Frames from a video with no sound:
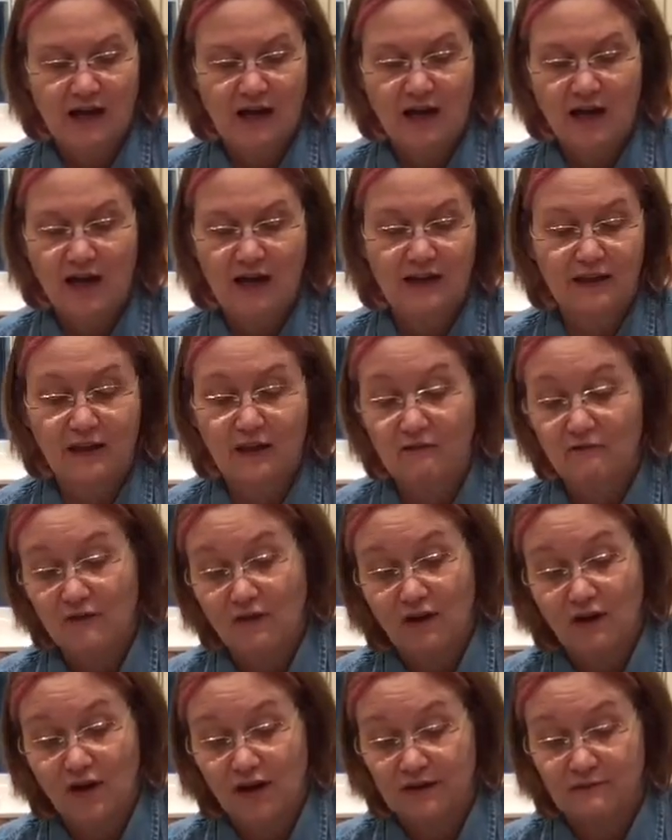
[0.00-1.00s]
I love the
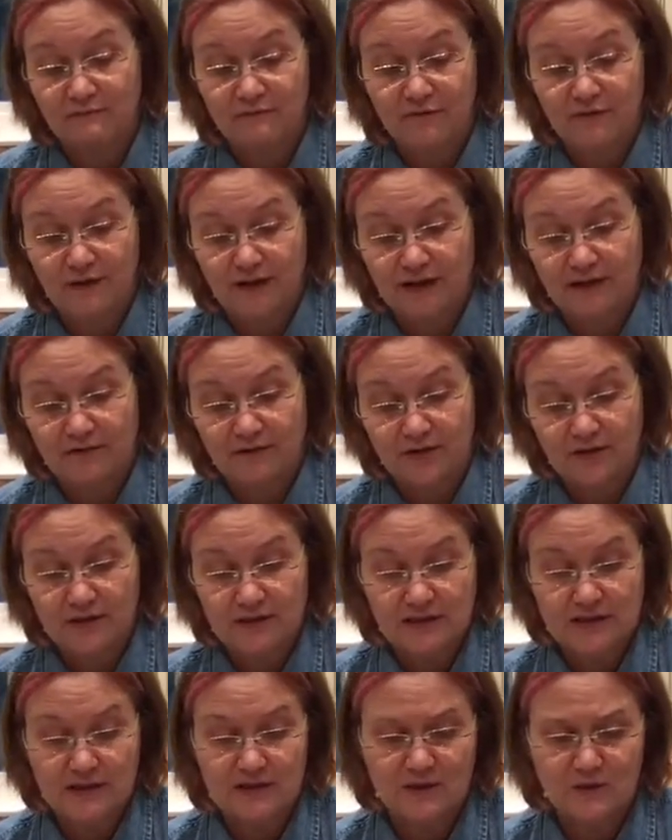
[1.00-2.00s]
autumn
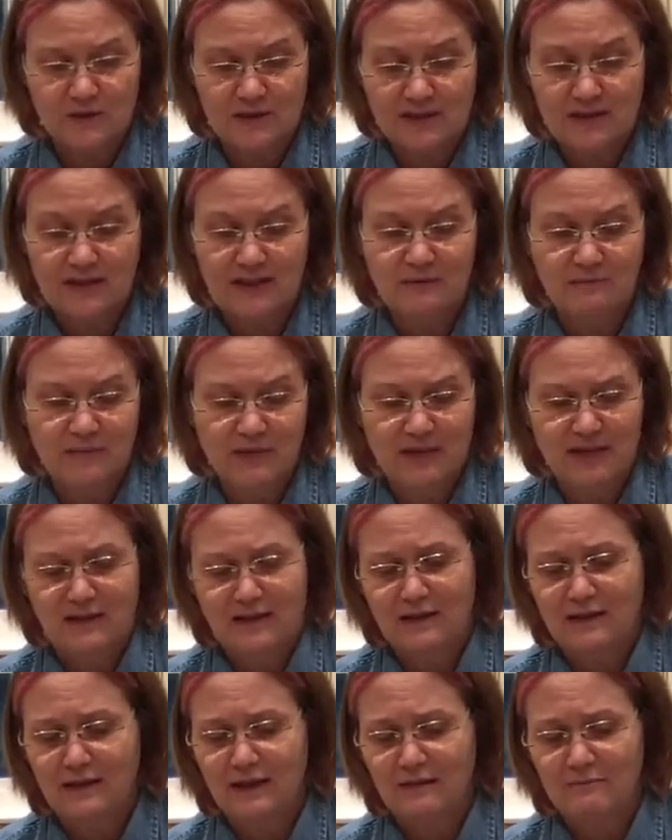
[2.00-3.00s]
flavors. And so cinnamon
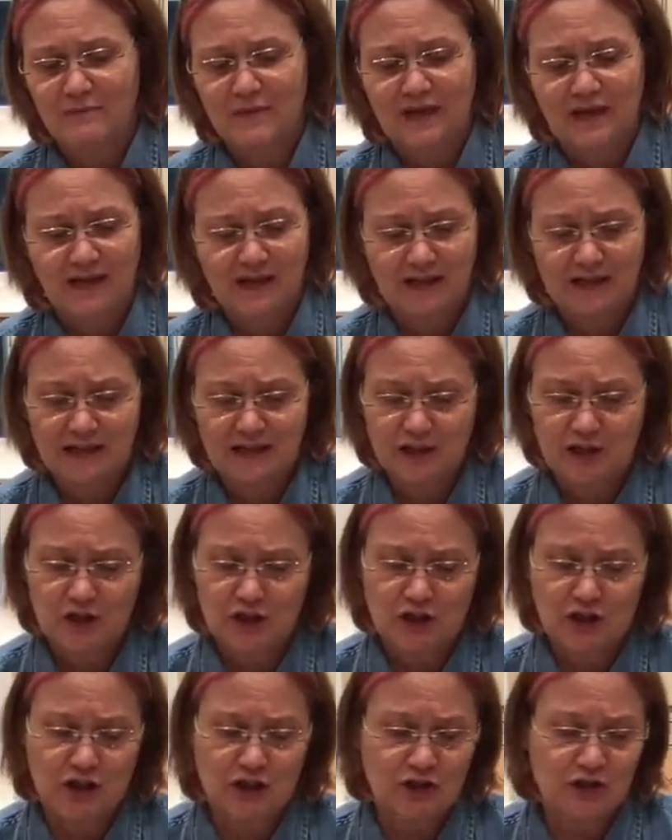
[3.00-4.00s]
and nutmeg and
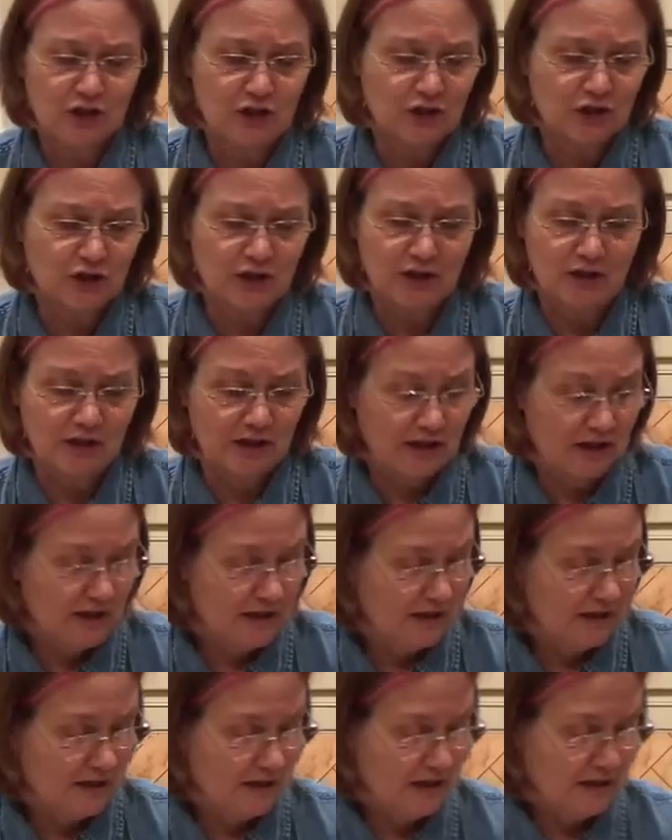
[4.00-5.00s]
ginger,
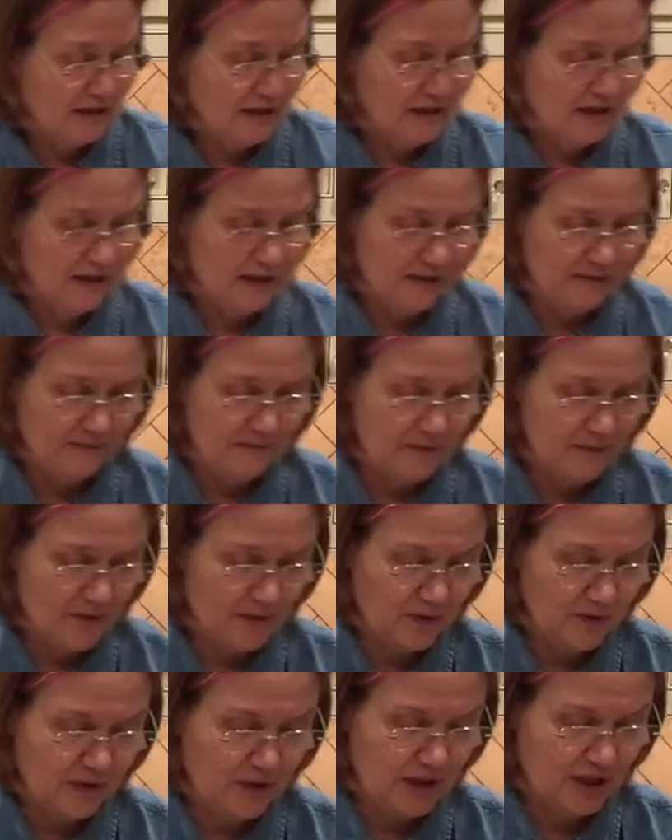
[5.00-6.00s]

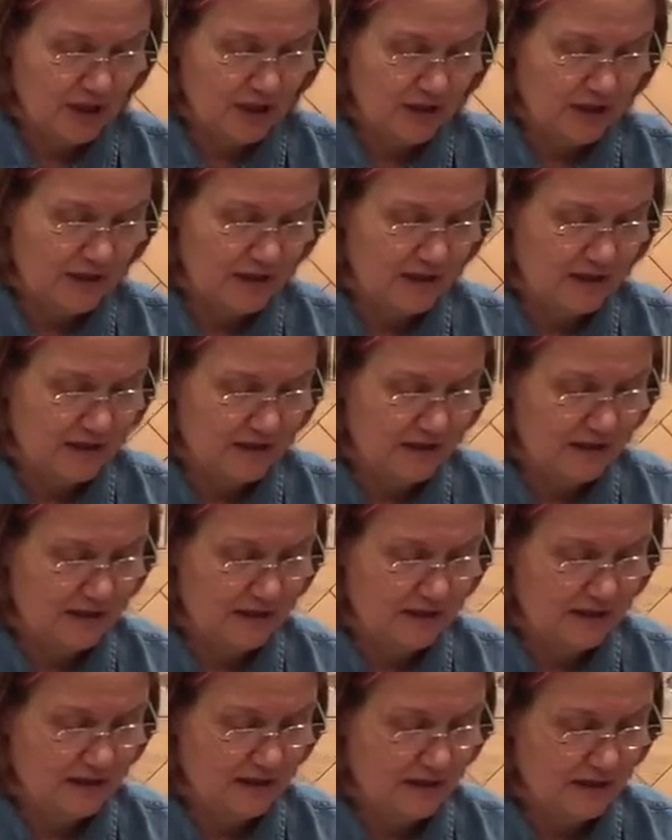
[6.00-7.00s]
those are just
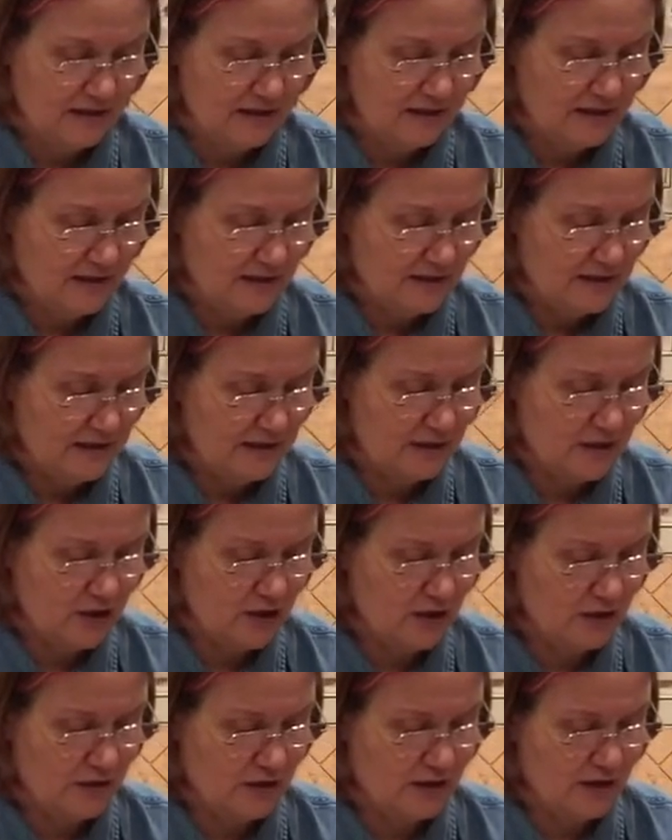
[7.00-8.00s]
such
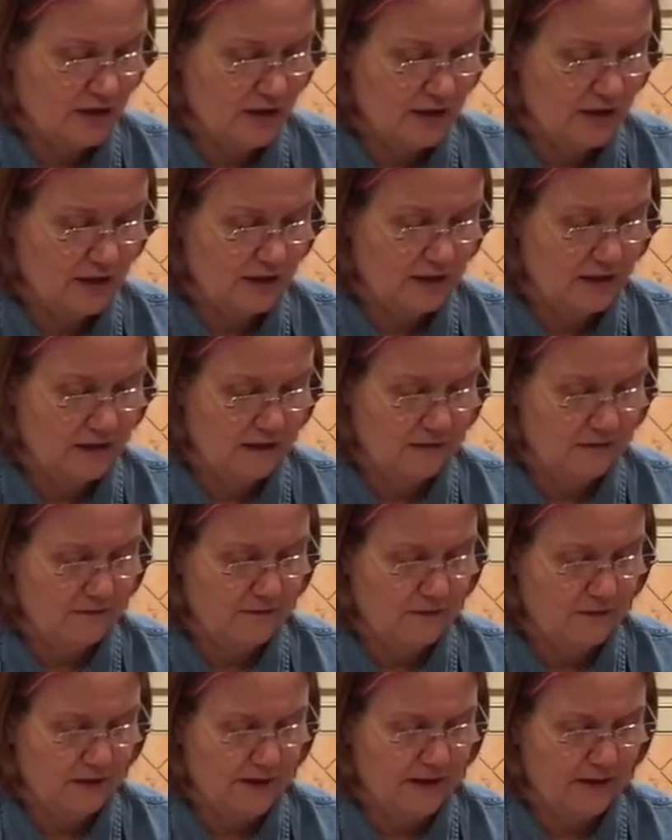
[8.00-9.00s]
good
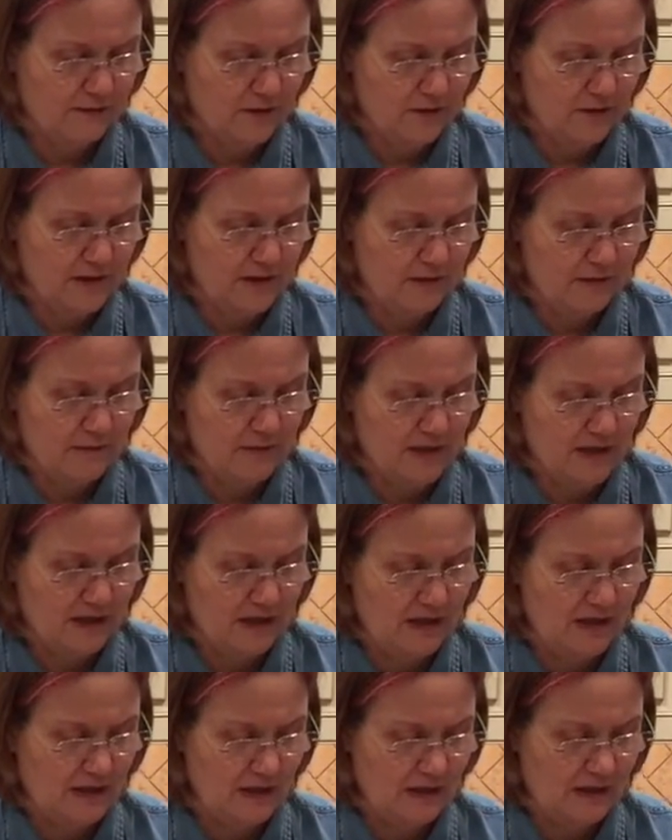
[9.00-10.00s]
flavors to
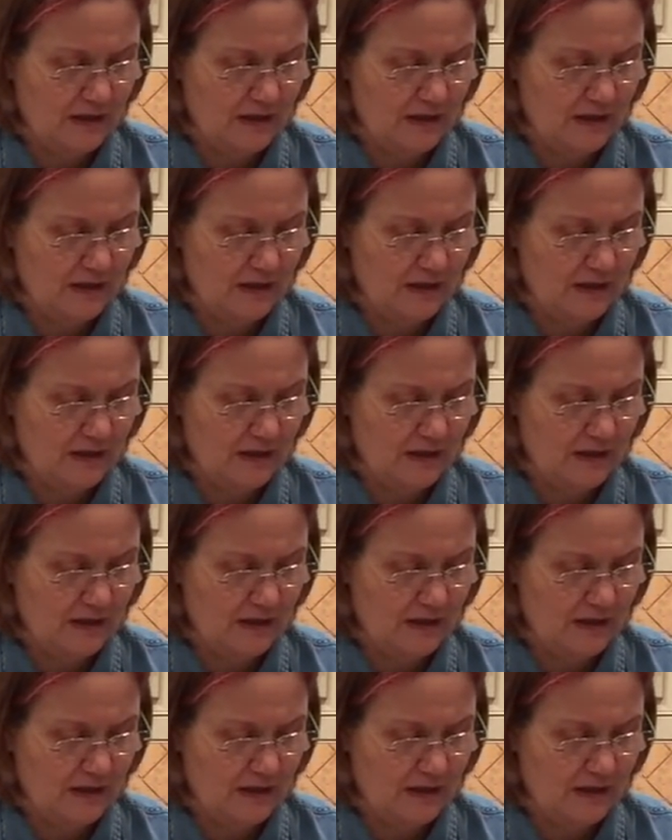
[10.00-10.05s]
me.